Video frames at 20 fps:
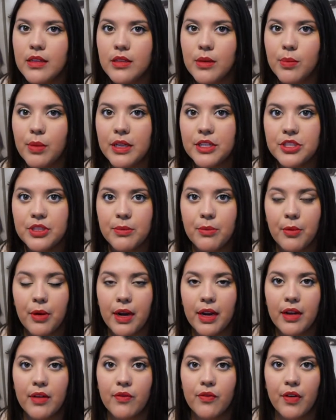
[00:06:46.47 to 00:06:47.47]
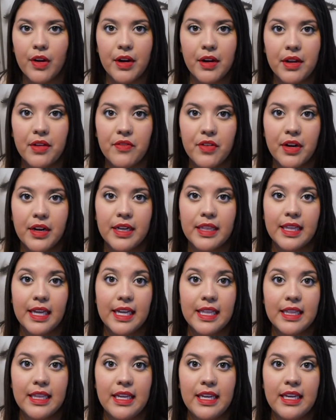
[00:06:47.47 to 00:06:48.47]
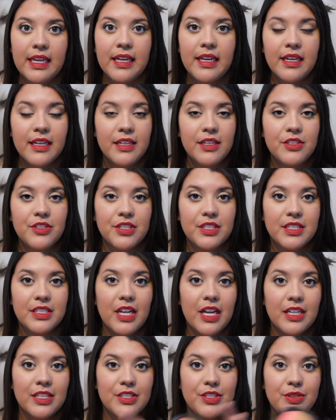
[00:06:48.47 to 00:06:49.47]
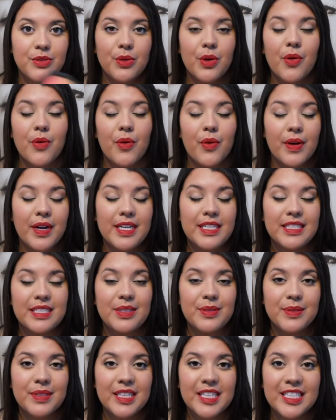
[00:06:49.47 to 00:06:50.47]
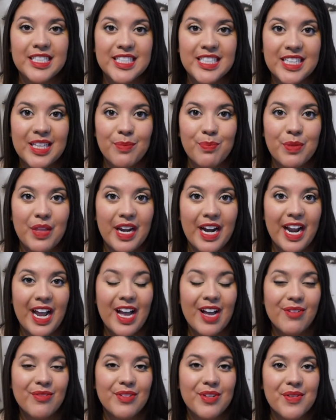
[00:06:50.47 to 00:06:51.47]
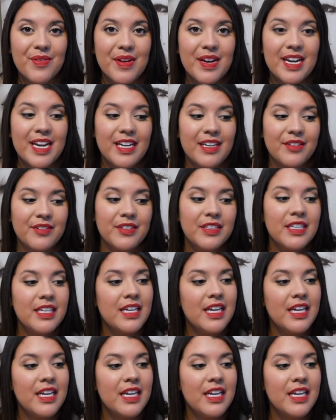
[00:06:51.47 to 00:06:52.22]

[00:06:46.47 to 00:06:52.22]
The blush I'm wearing very, very lightly, just not to go crazy with this lip that I have on right now.